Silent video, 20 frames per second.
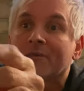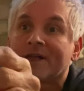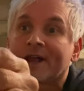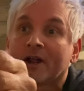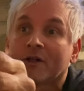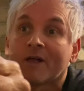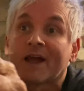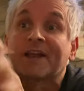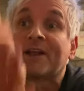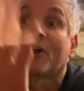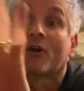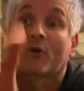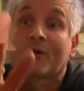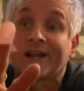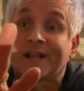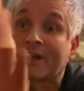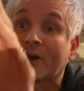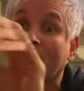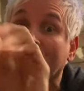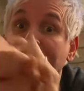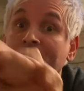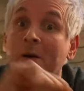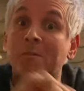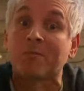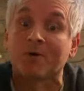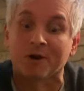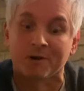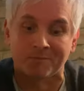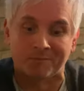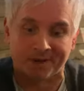there, like your credit card
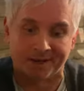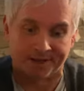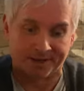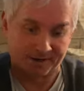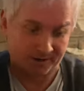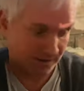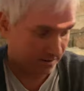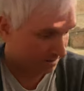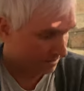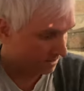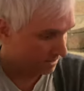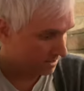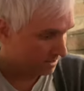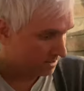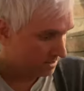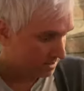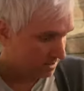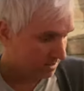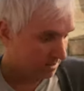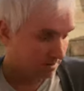number and PIN. Just a